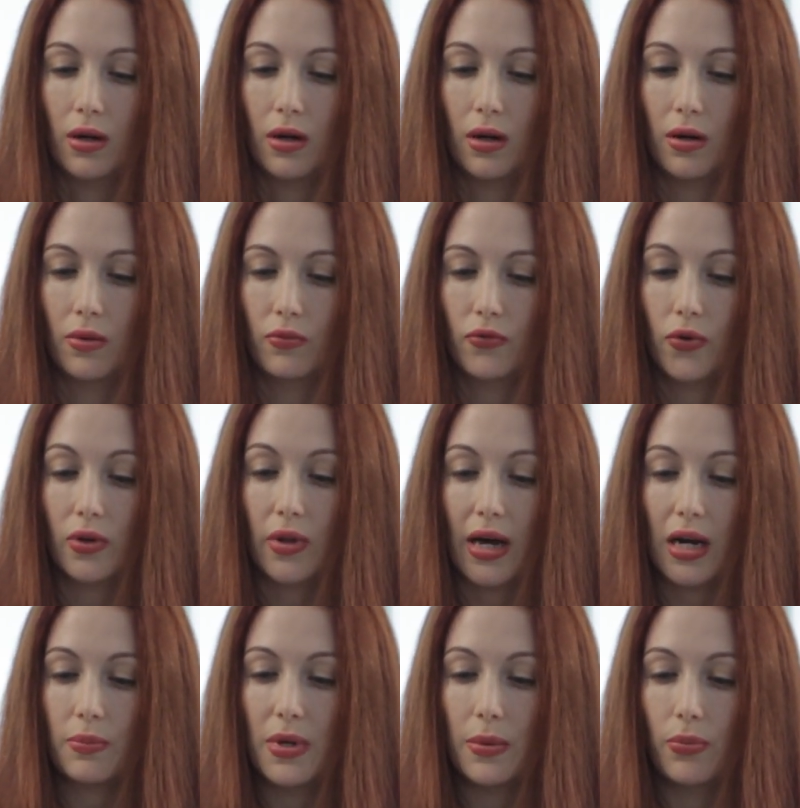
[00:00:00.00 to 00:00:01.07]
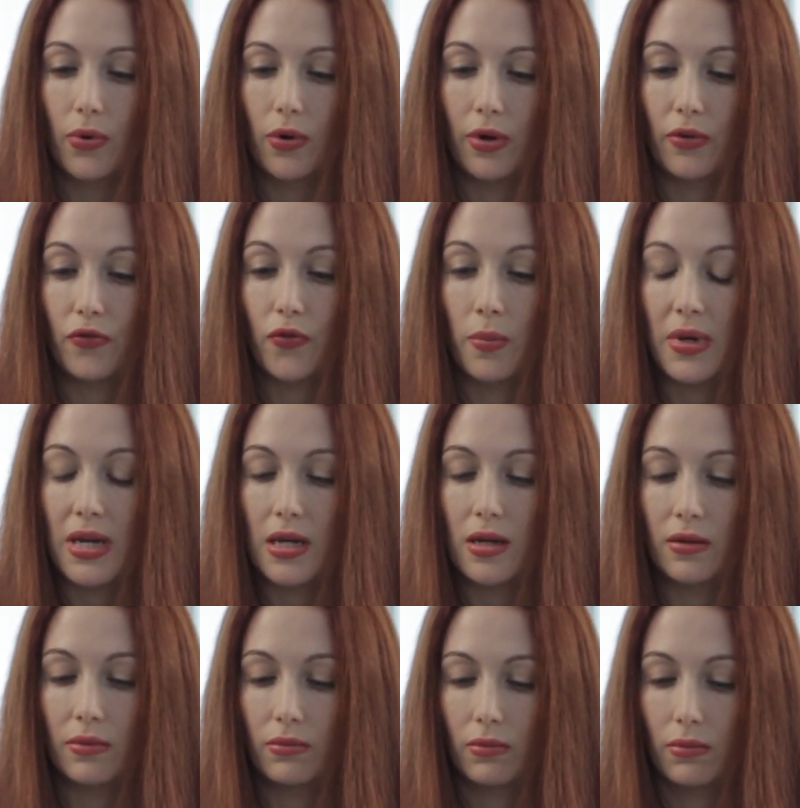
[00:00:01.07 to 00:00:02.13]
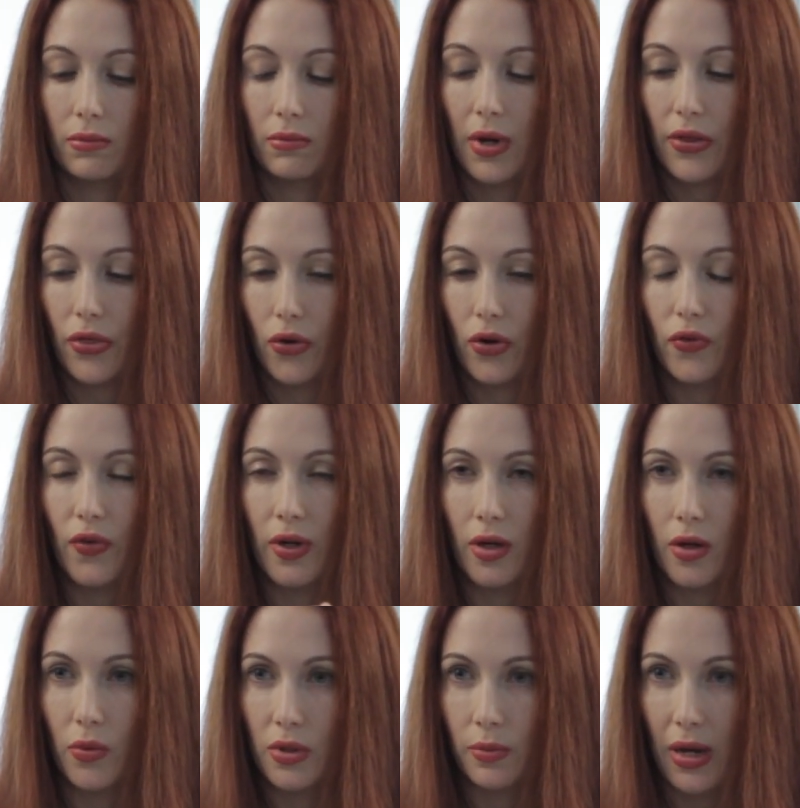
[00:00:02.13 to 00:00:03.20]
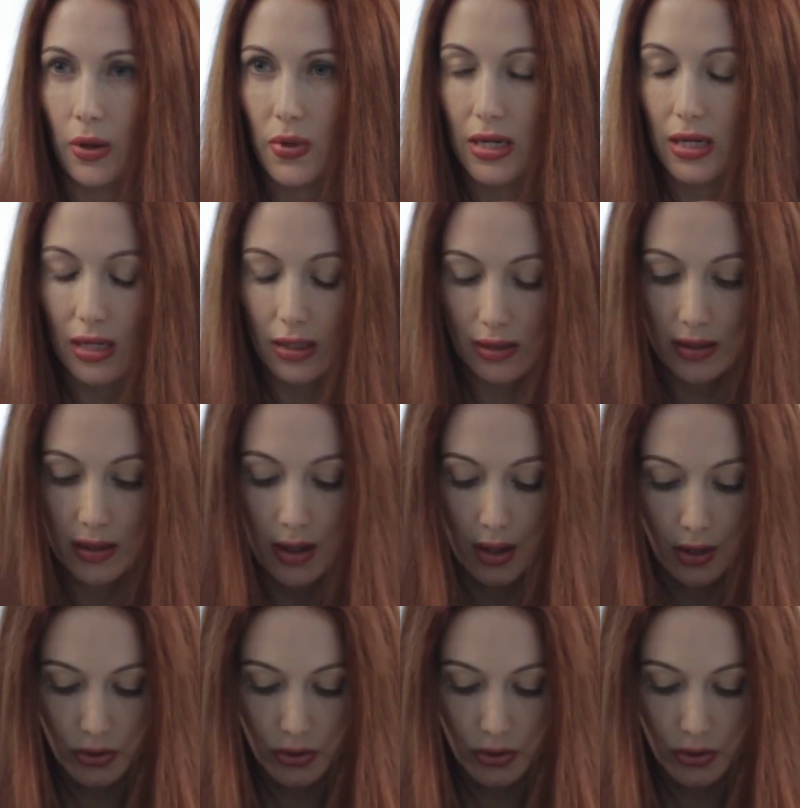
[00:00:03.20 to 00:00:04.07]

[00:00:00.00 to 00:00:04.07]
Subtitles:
For a lot of people, and for me, my 3rd finger was my weakest.